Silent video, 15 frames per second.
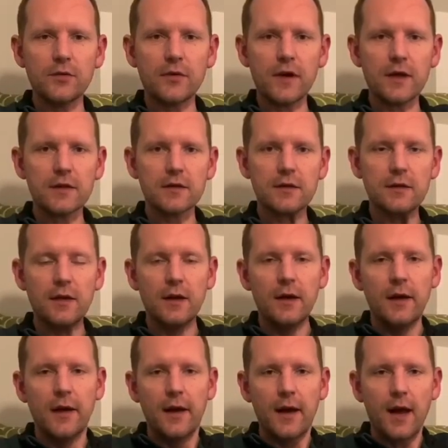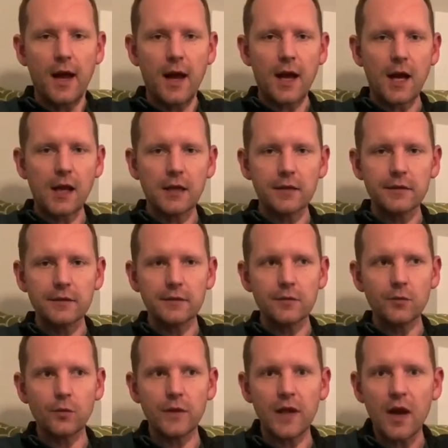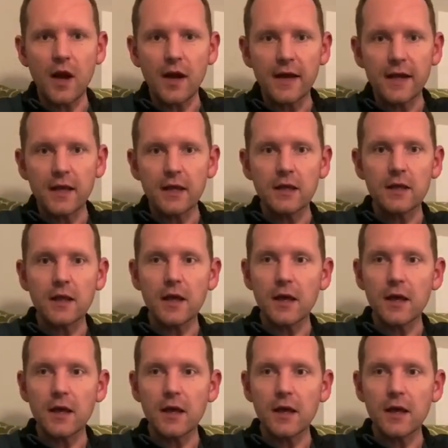Chris and we are in